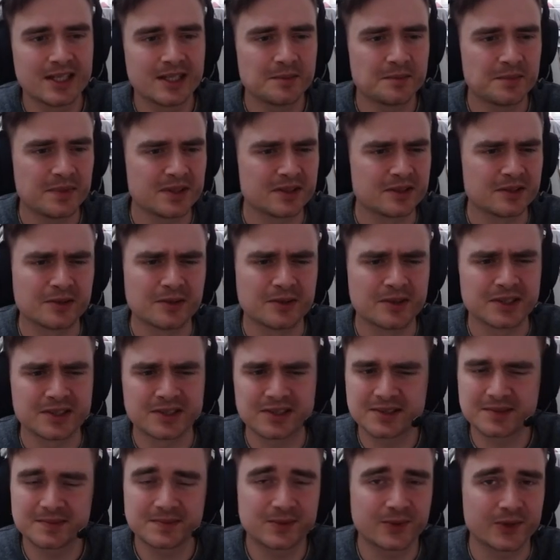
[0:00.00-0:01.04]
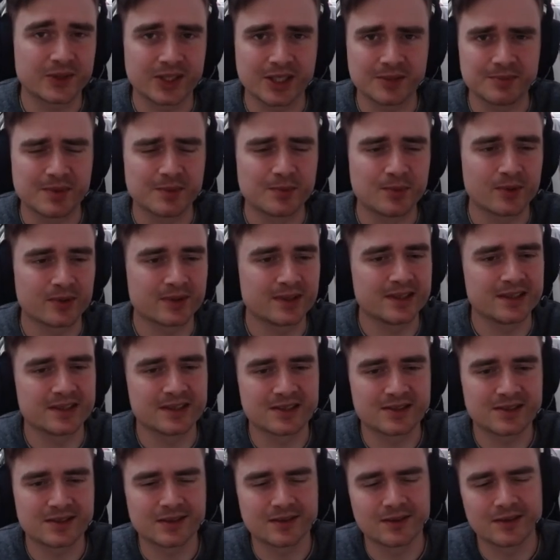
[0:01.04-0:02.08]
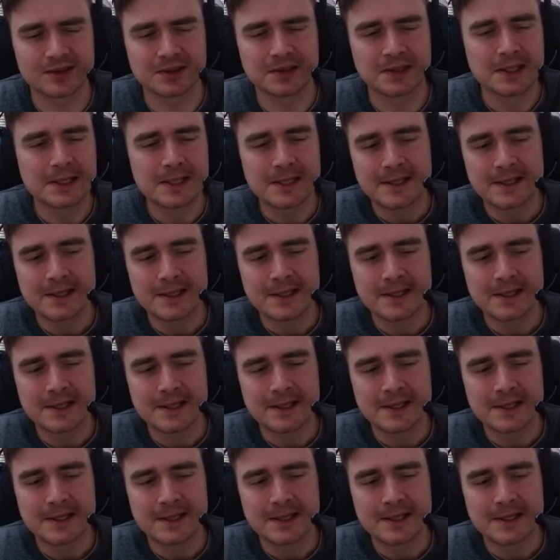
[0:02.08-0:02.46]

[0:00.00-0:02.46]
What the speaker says: be an annoyance, try to keep the board clean and so on.